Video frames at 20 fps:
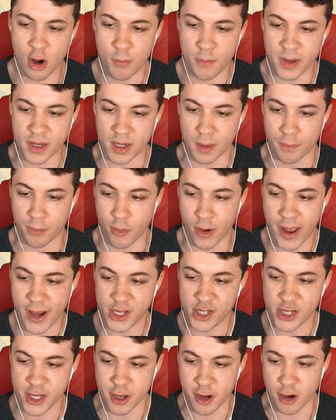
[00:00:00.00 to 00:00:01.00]
opened a
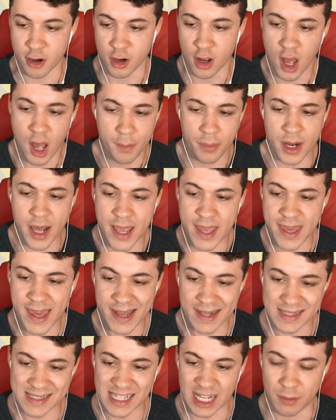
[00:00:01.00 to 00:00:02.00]
branch here, but I
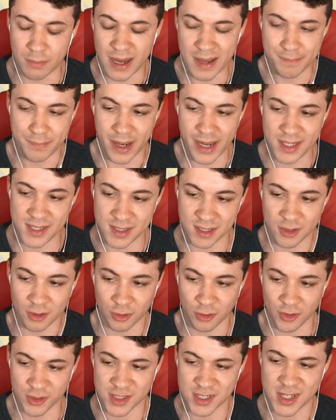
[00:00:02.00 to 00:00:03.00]
can't sell my
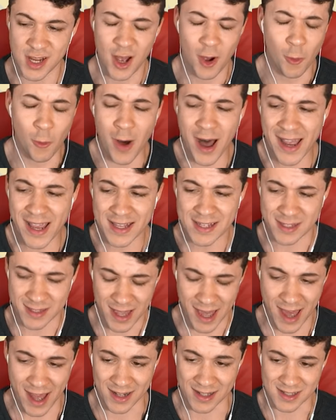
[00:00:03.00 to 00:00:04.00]
bicycles. Why
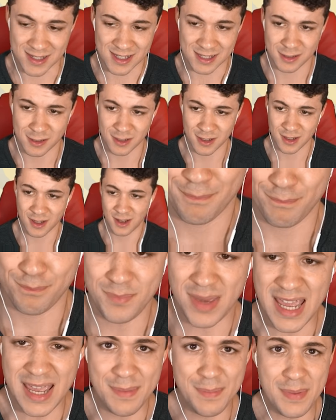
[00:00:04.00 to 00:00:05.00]
is that?
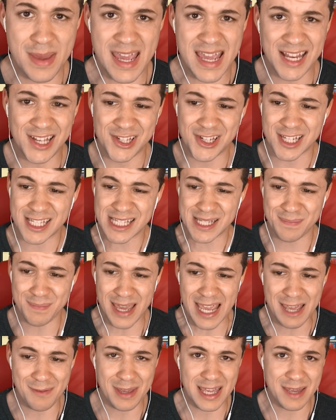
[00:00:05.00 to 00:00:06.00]
Maybe, just
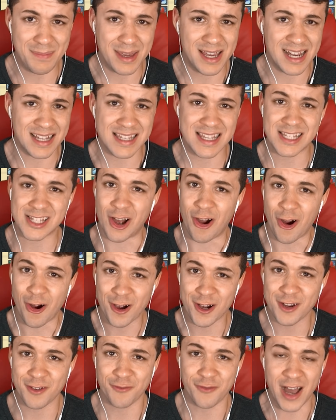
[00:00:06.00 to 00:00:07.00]
maybe, because it's
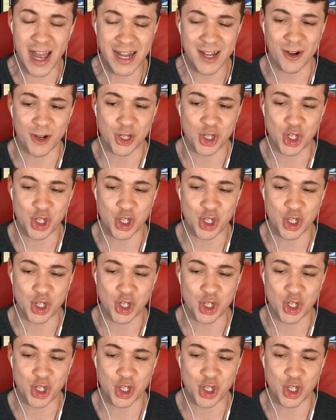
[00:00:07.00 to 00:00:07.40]
hard to find your